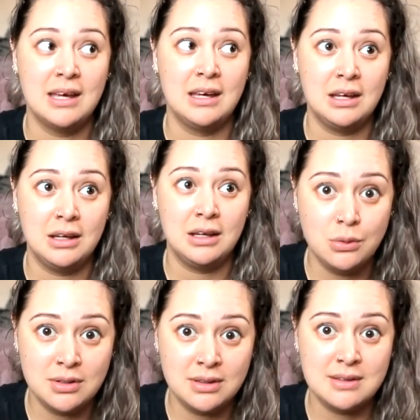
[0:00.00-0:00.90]
you
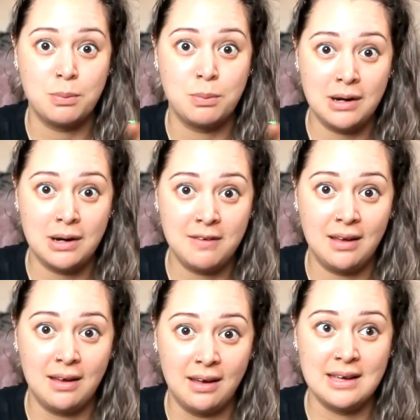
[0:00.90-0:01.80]
did this pointy
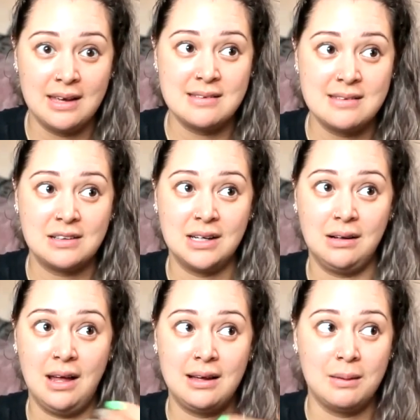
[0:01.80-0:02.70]
finger, is actually
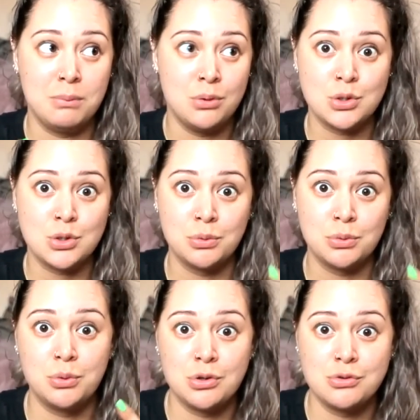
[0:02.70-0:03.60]
like a mutual
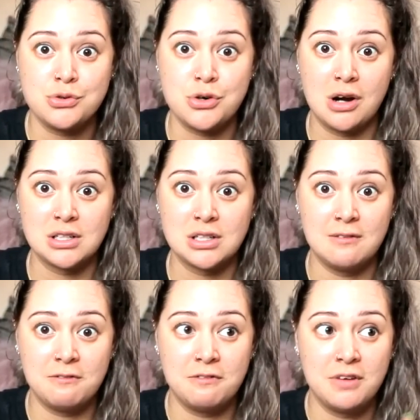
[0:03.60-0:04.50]

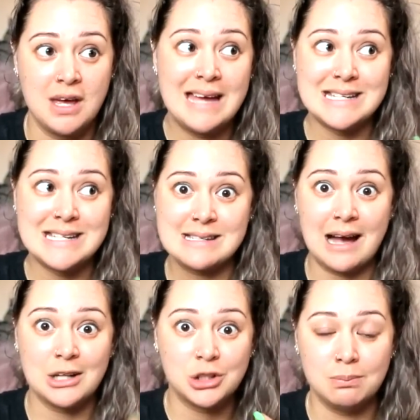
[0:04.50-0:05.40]
constructive
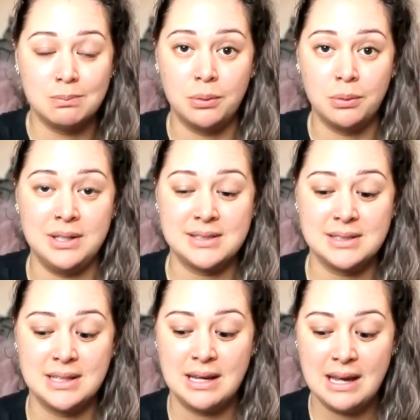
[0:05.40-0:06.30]
discussion point.
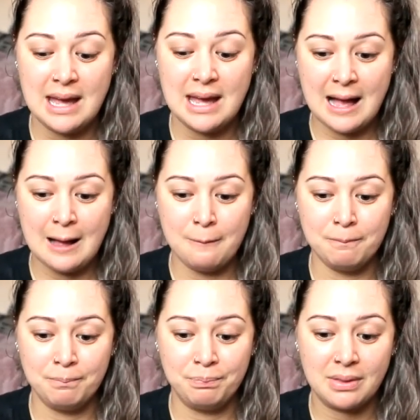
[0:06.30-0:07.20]

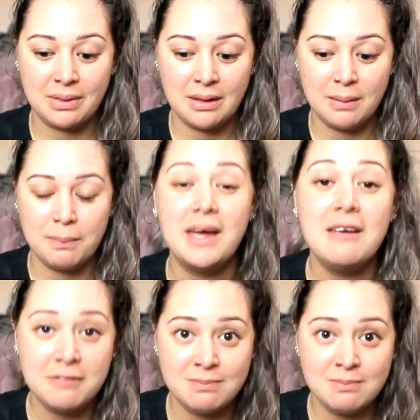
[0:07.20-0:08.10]
But
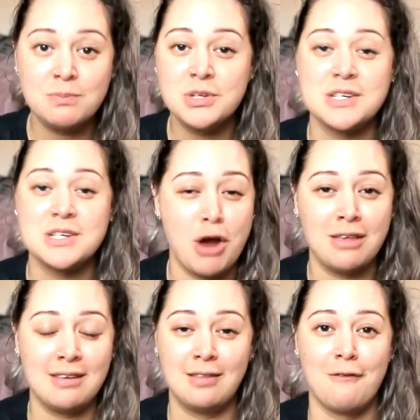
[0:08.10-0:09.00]
even just
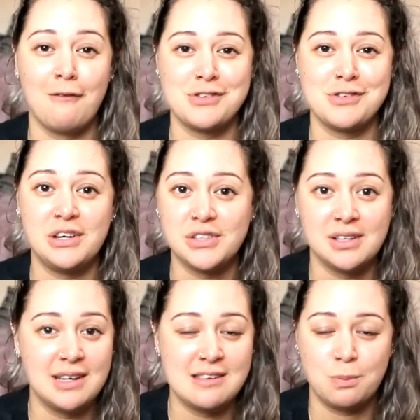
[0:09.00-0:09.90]
raising the conversation
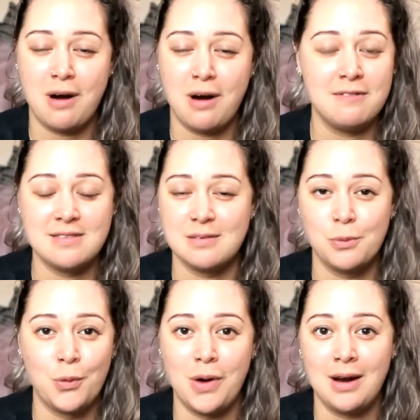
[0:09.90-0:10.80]
is brave as a
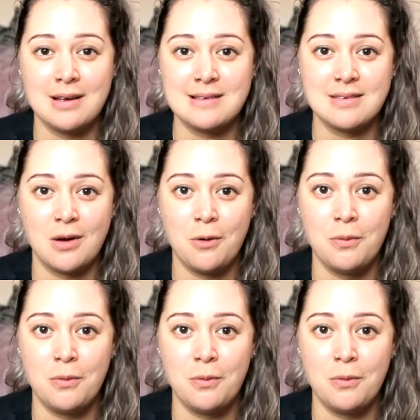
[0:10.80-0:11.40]
walnutting. So